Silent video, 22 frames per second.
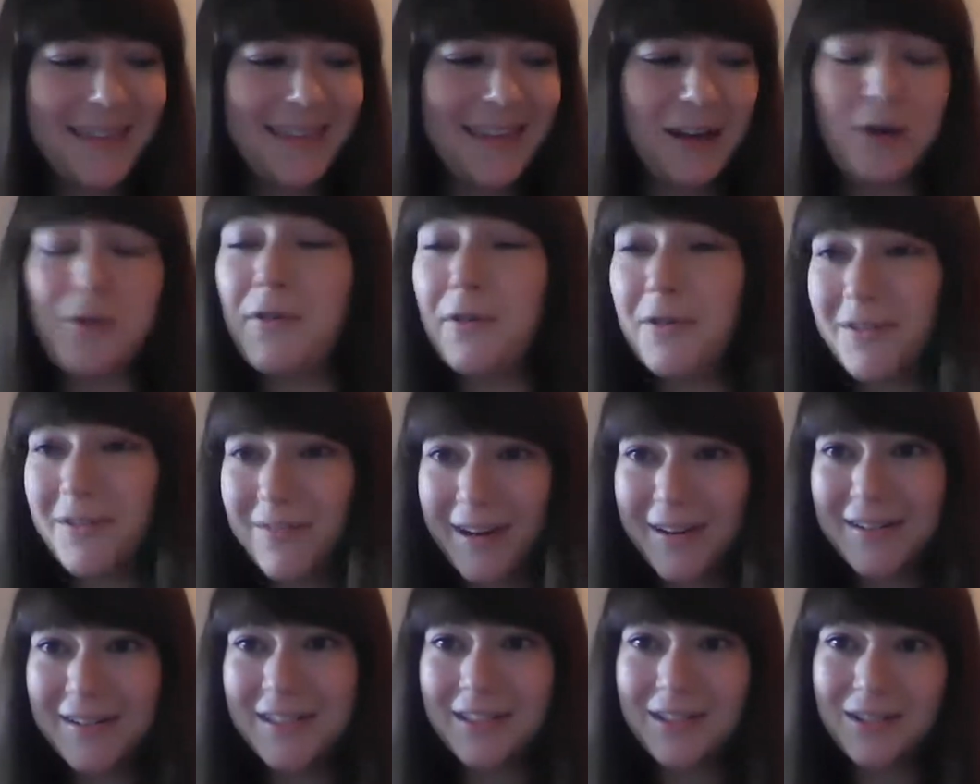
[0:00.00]
The
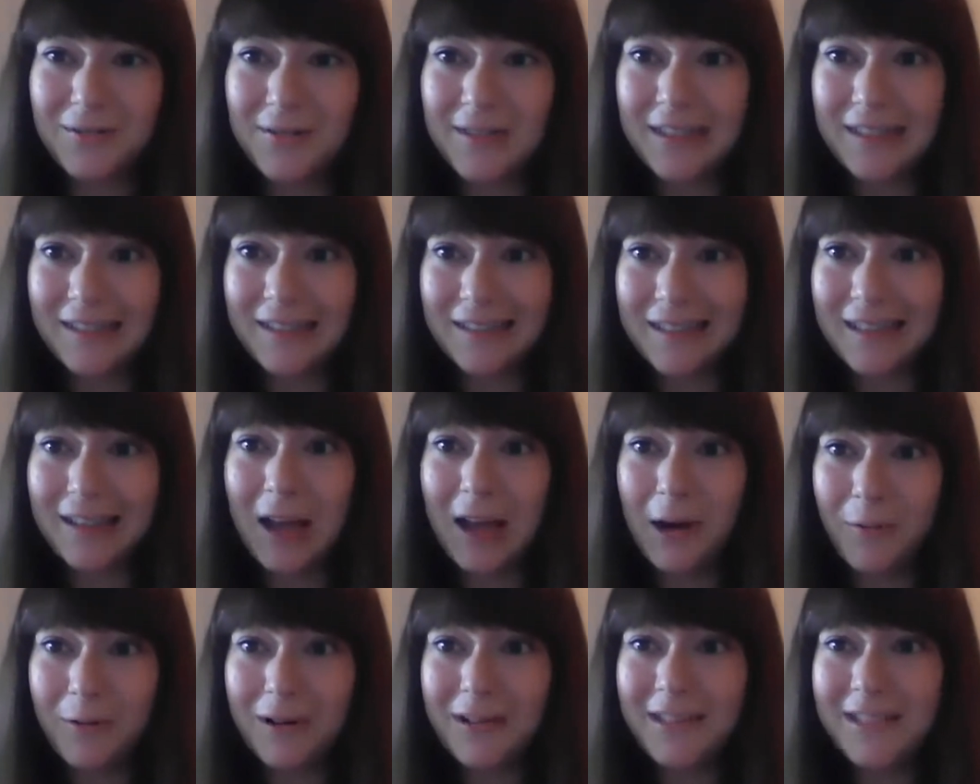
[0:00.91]
coronavirus situation is a
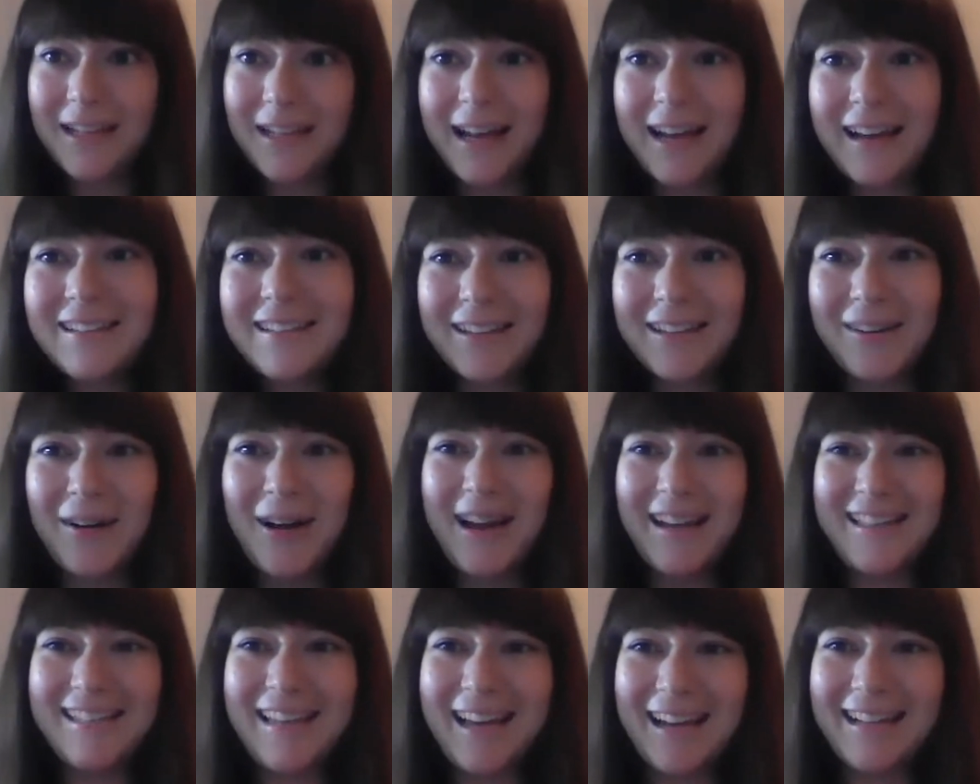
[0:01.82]
lot worse now, so
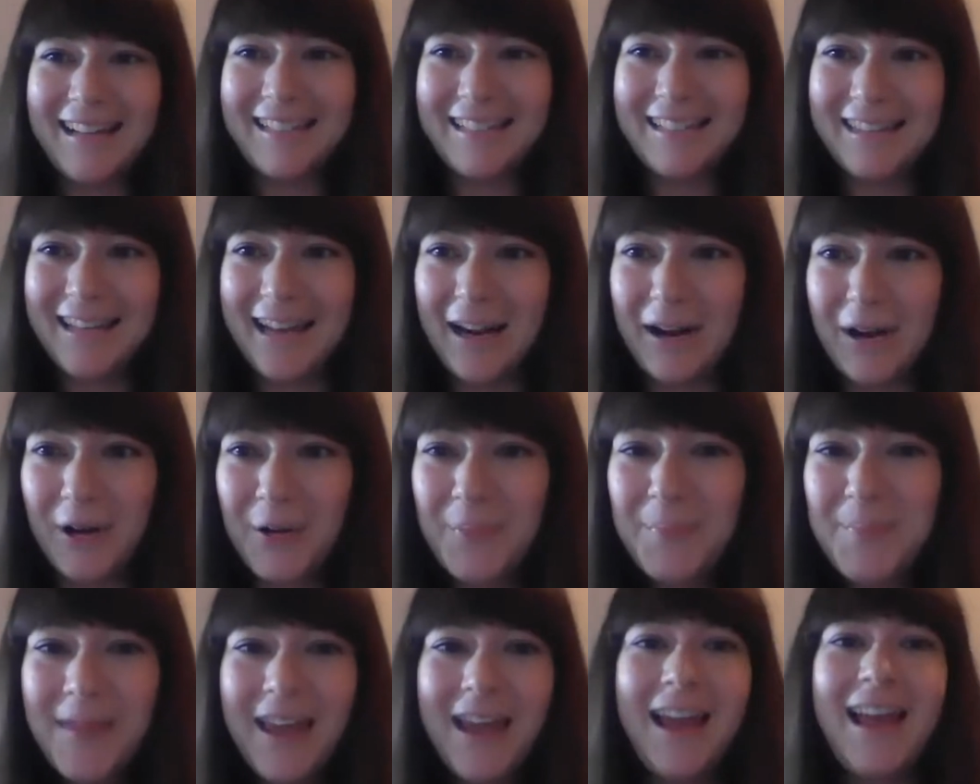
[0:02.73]
I had to stay
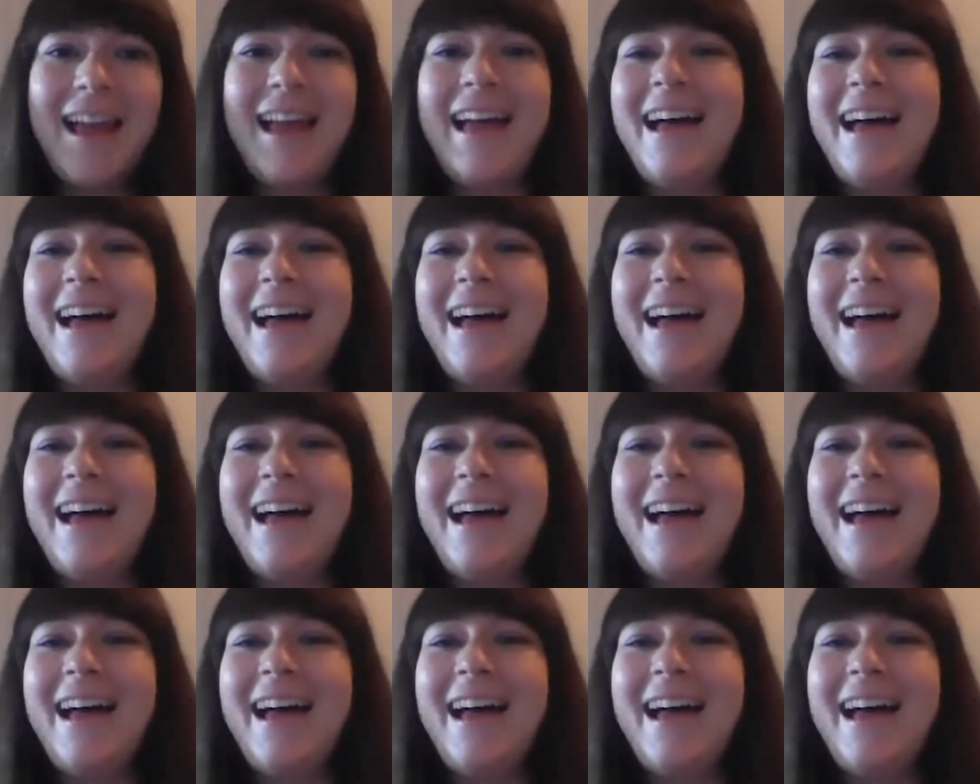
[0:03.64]
home.